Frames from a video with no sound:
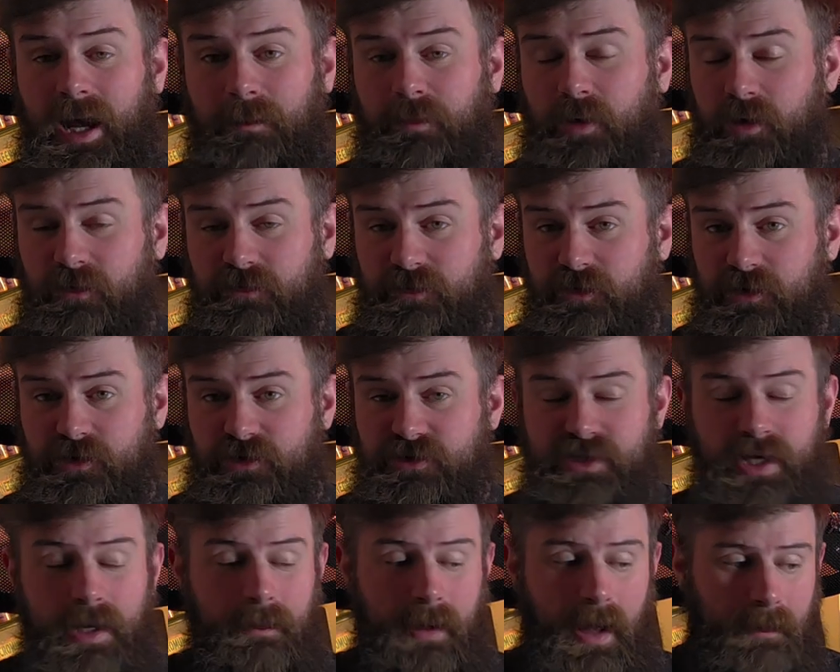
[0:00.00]
I'm not
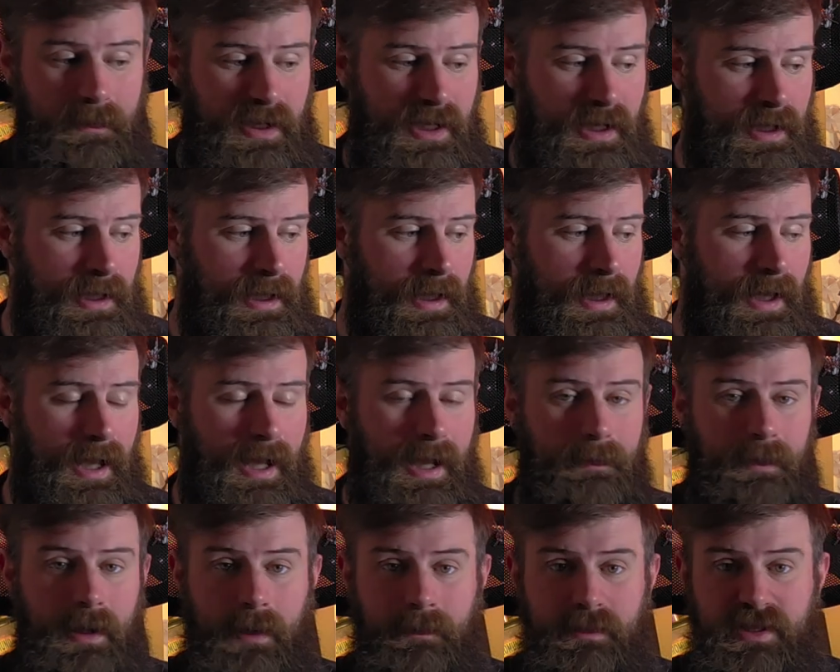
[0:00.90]
fussed. I'm happy.
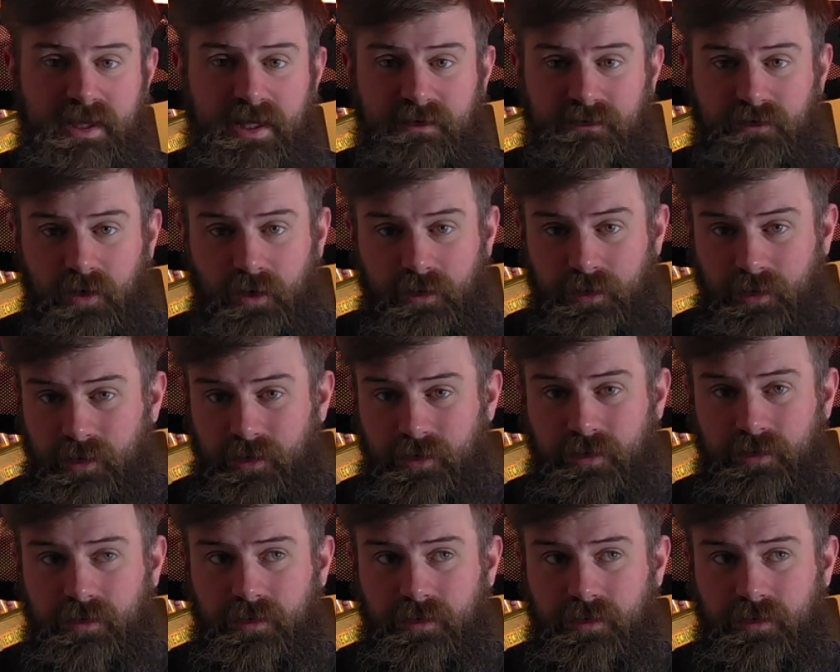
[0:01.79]
I'm happy that I've gotten